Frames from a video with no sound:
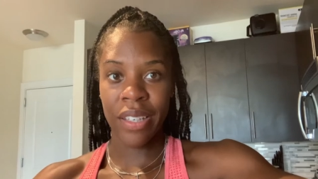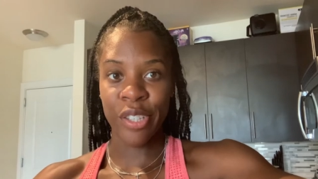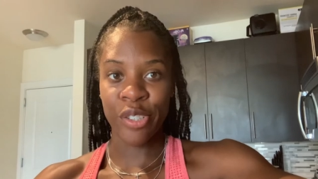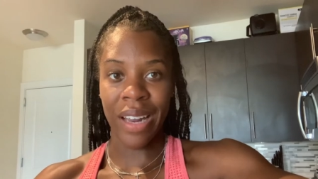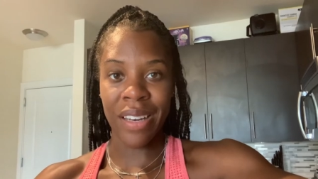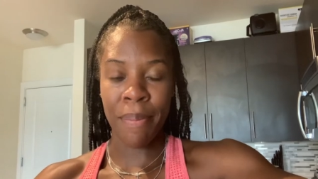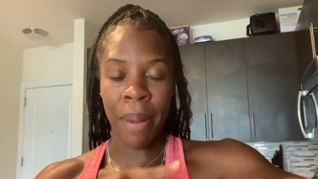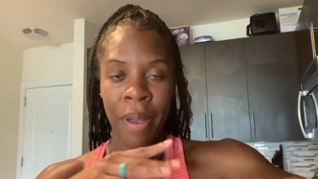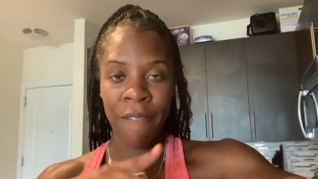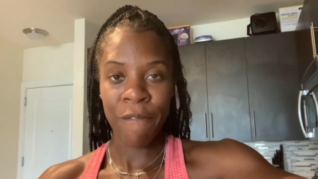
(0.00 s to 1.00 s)
distracted by
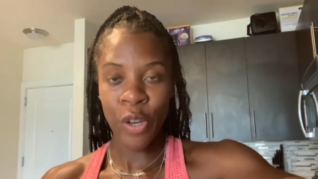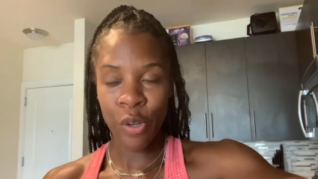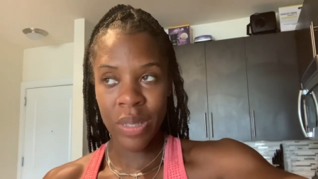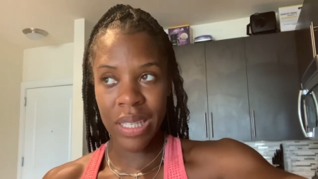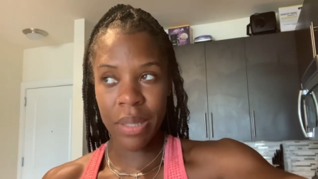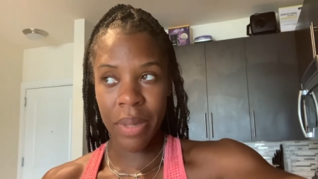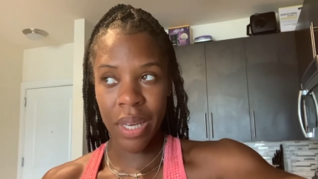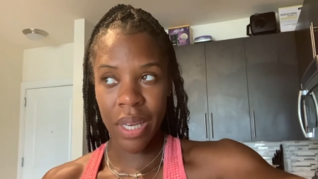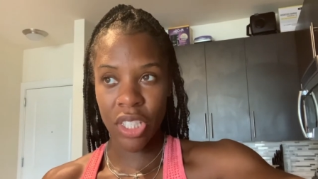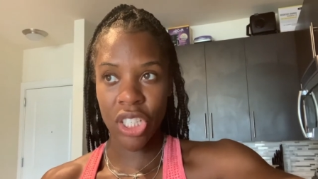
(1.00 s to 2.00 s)
my phone as
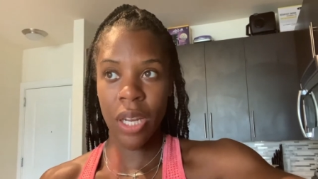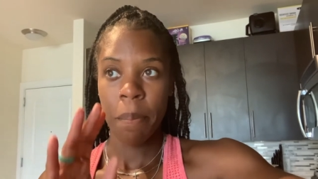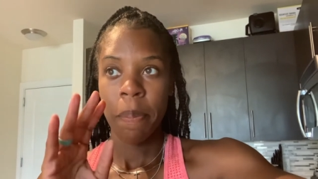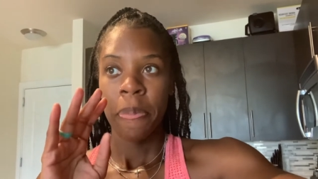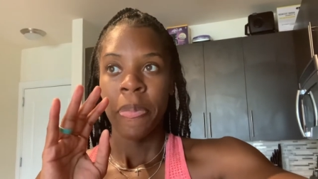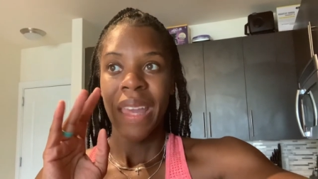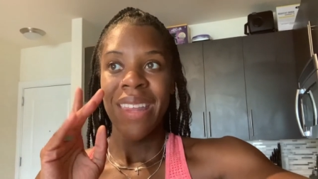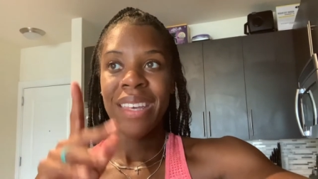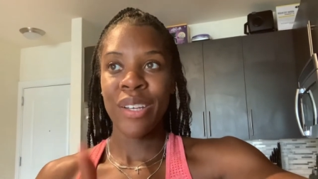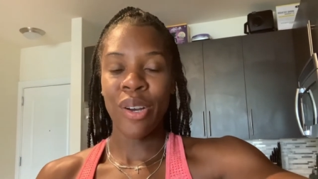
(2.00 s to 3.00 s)
much.
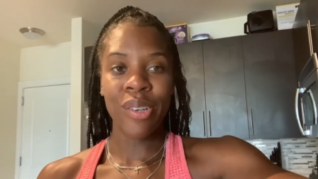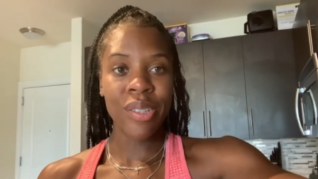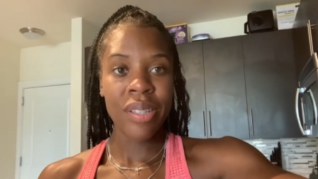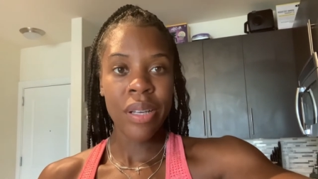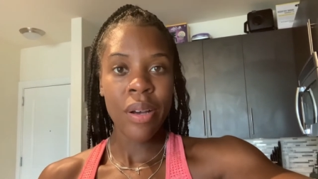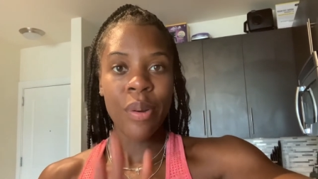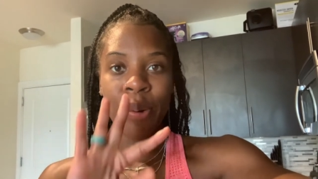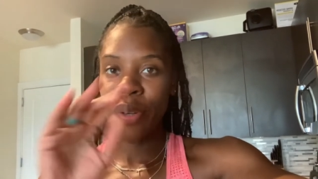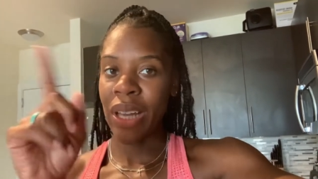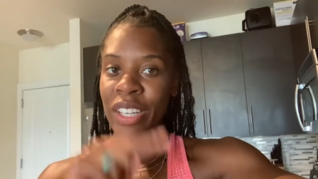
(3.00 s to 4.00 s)
And then
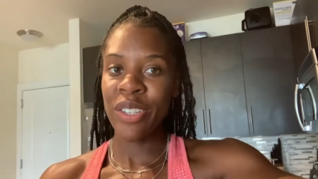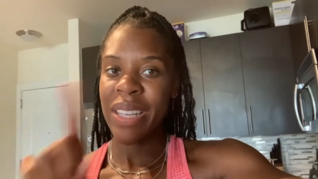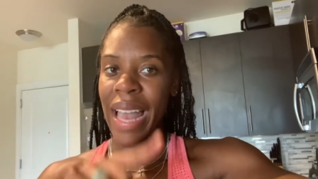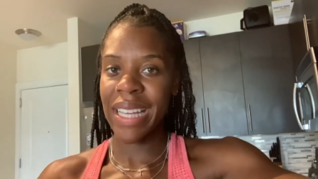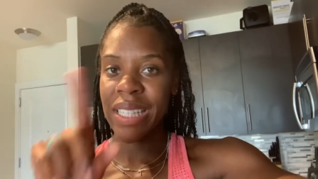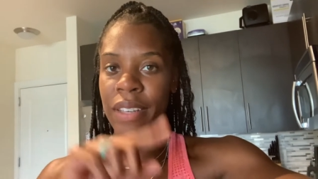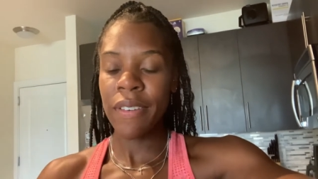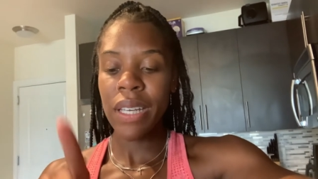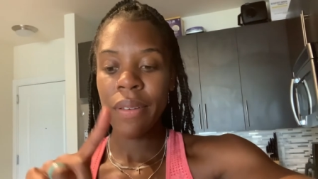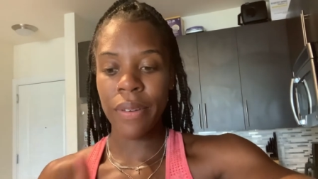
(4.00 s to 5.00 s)
also, I use the
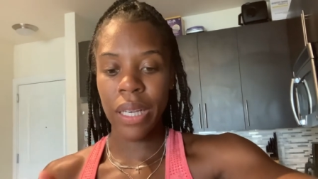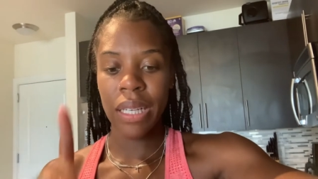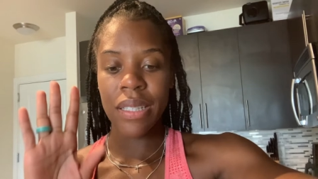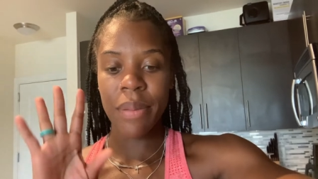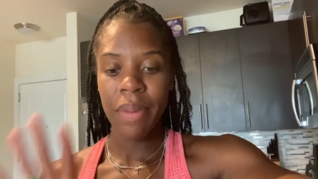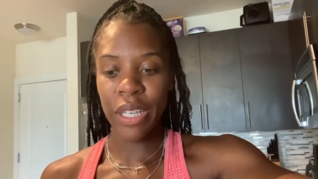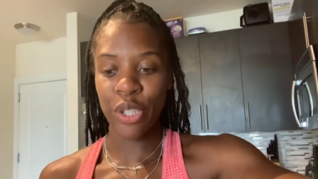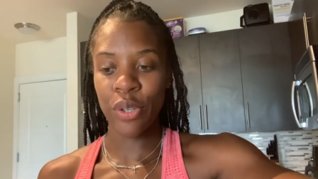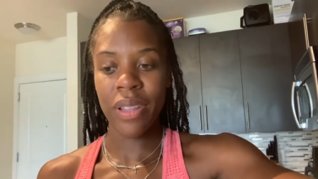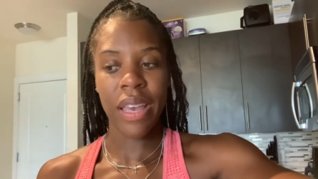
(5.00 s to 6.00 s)
activity ring to make
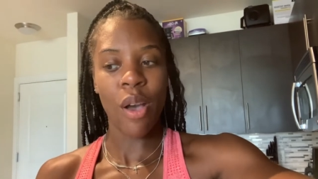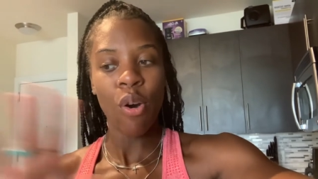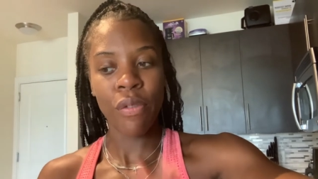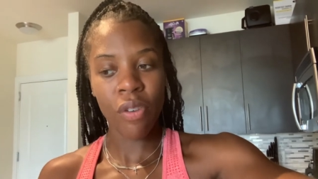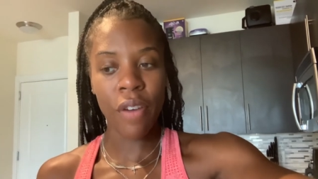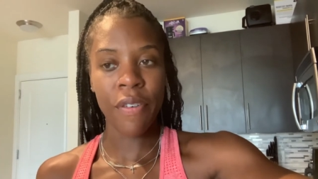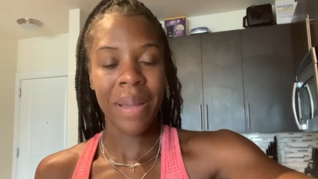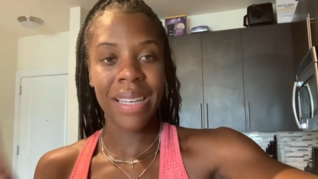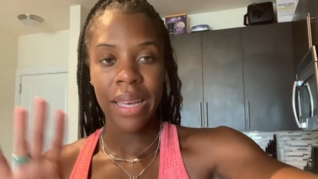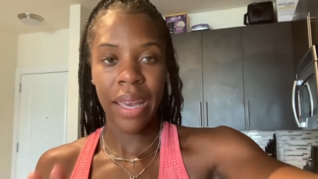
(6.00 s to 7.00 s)
sure that overall for
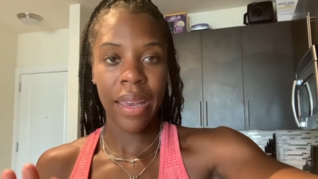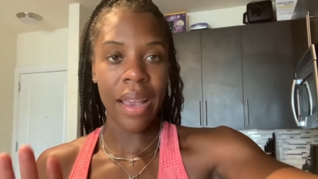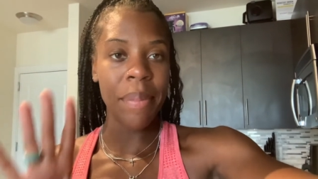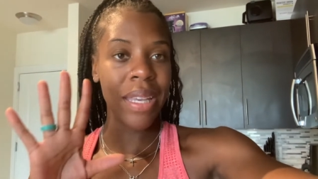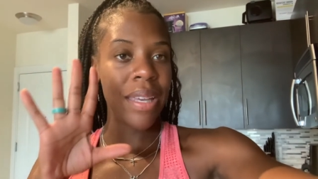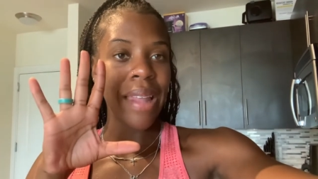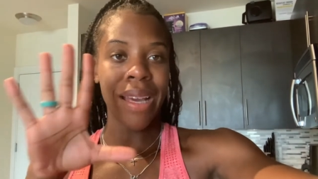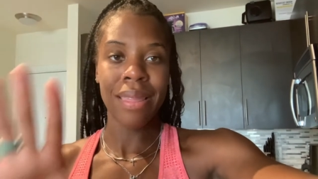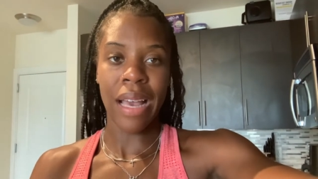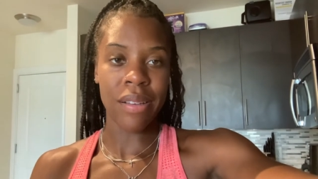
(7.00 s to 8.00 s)
my day, I'm hitting like
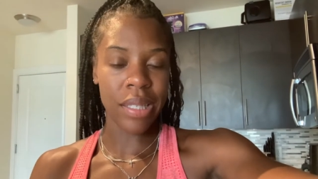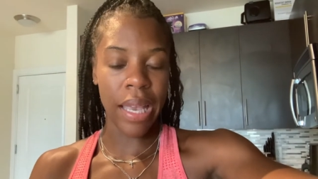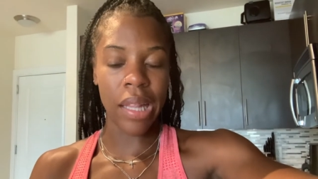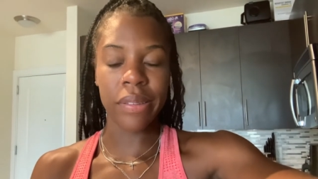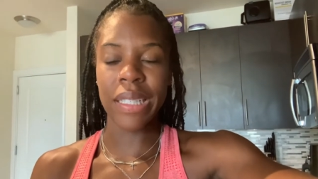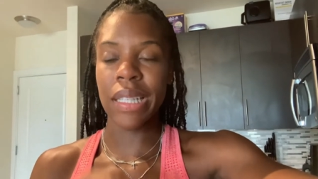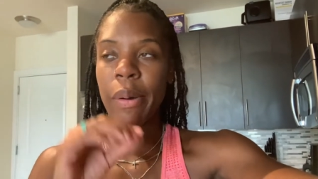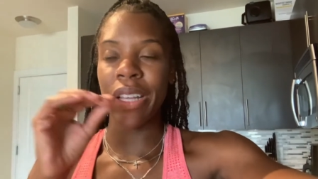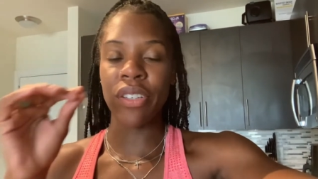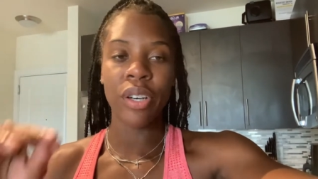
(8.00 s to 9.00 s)
1,000 calories. Now
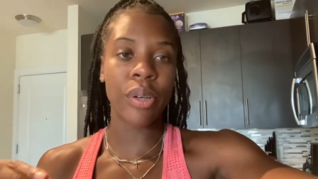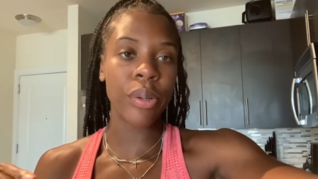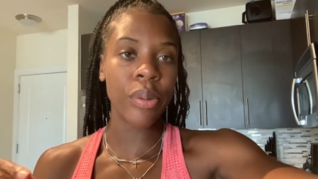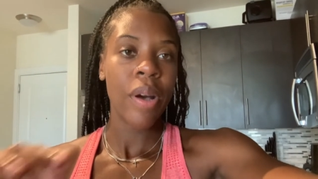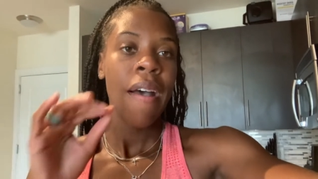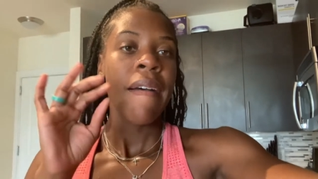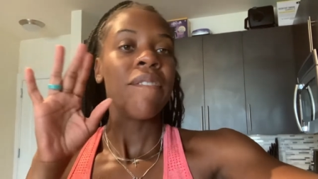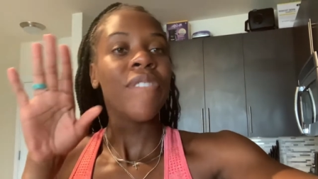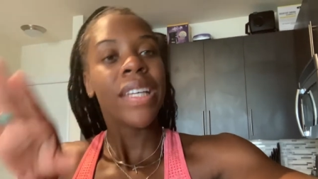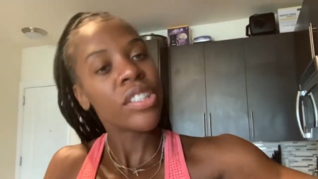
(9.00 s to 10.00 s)
I know
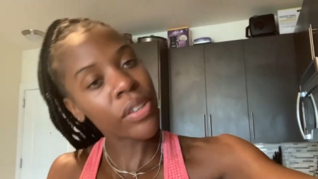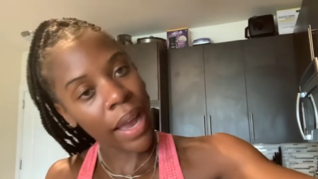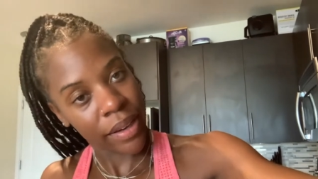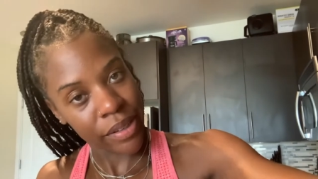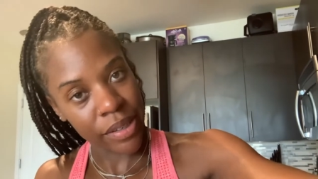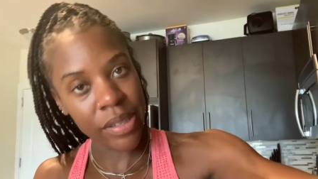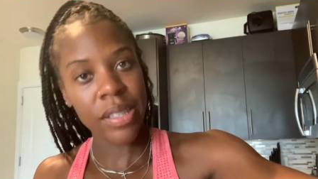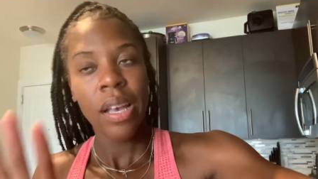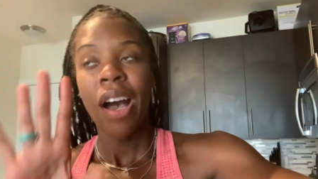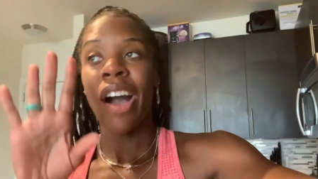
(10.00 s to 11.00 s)
Fit trackers
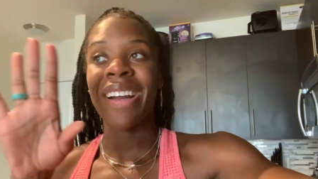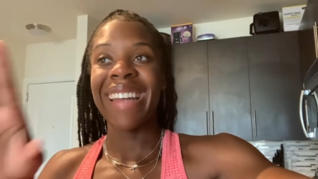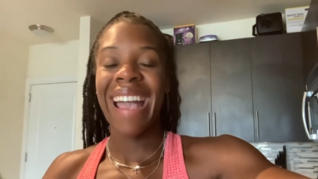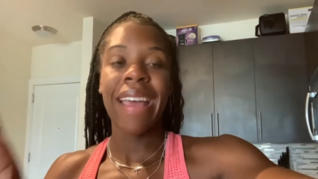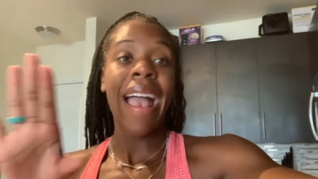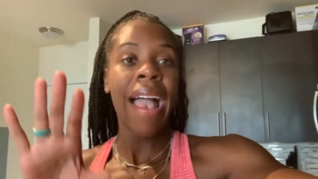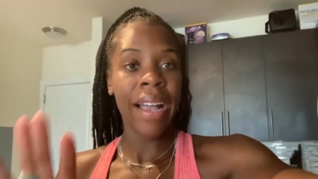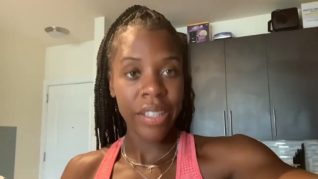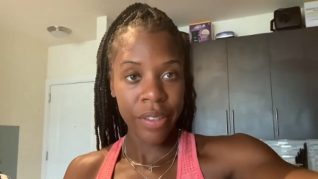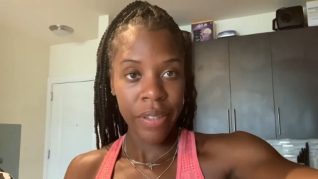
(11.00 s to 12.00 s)
are not
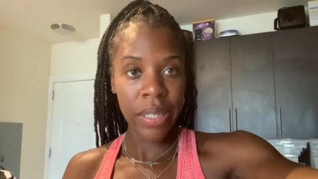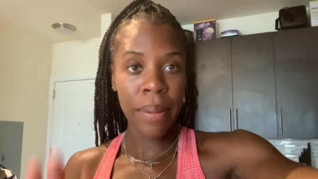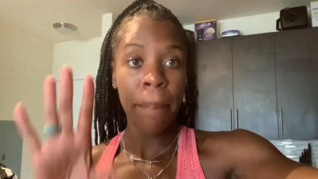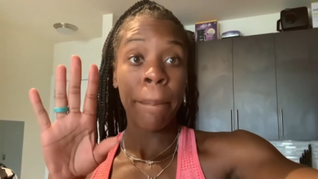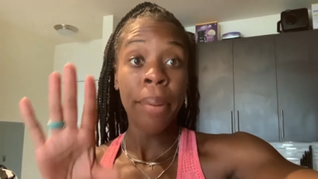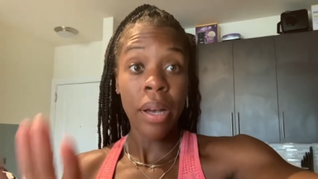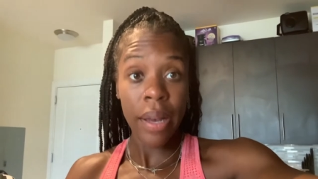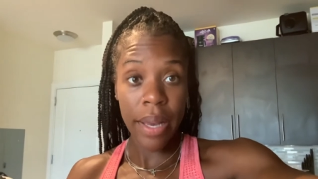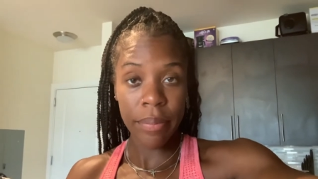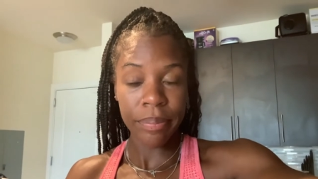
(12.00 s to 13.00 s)
accurate,
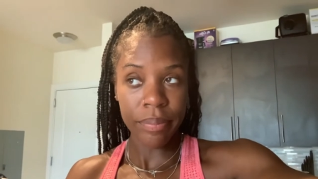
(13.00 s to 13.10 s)
but